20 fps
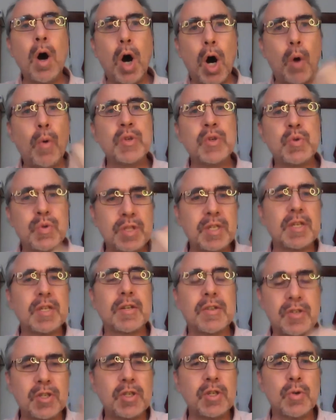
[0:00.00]
always with the
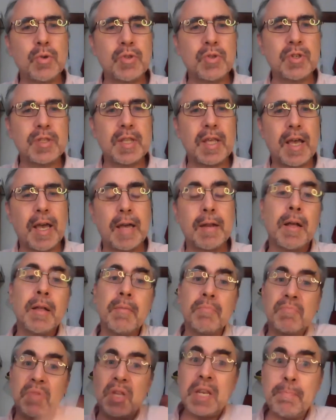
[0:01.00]
excuse that
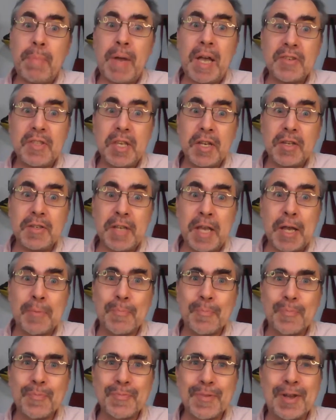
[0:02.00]
you didn't pass the exam.